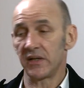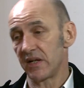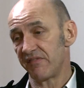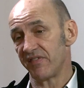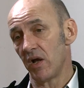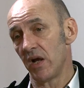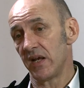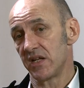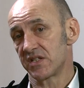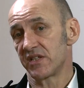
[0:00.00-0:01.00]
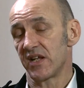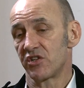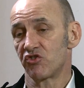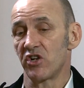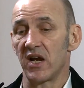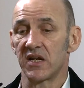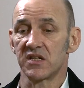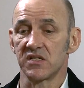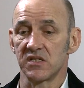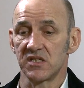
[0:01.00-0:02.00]
and they fly it into their
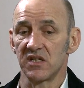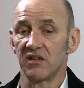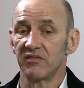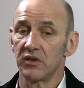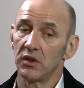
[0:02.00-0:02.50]
tracks and stuff.